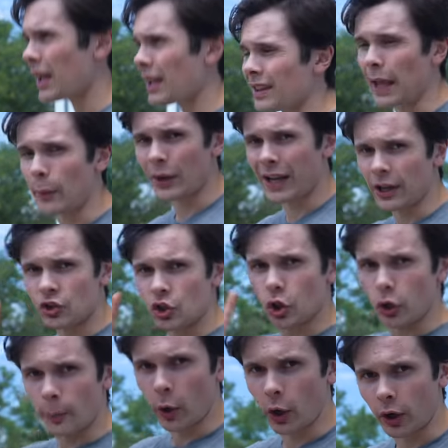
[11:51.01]
They would get
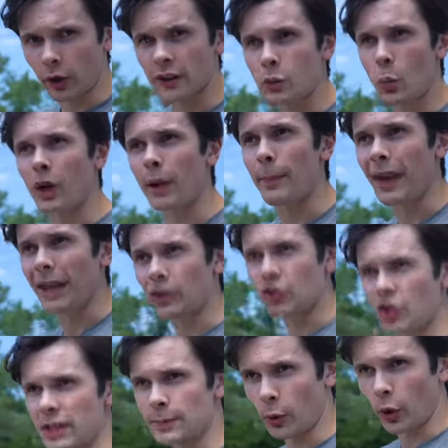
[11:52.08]
two burgers, one a bacon
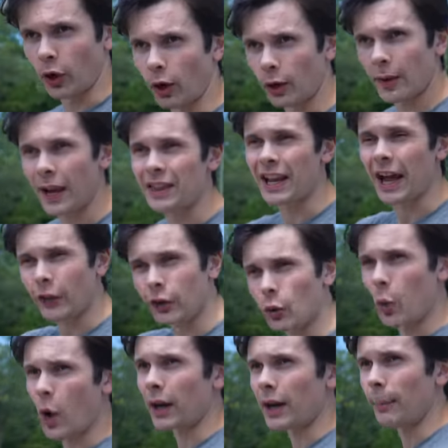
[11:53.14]
cheeseburger, and the other
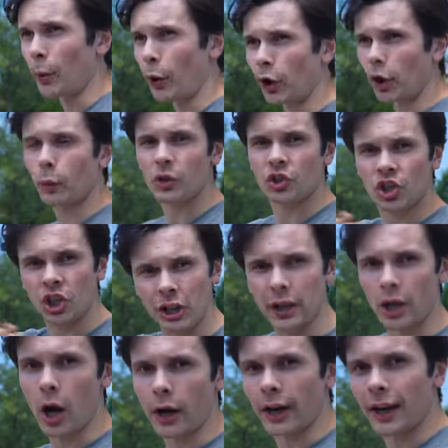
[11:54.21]
one a burger with chili
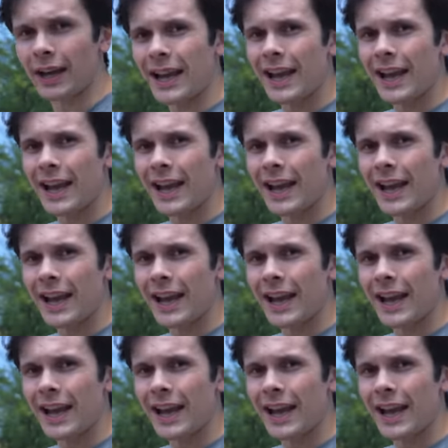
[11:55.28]
on it.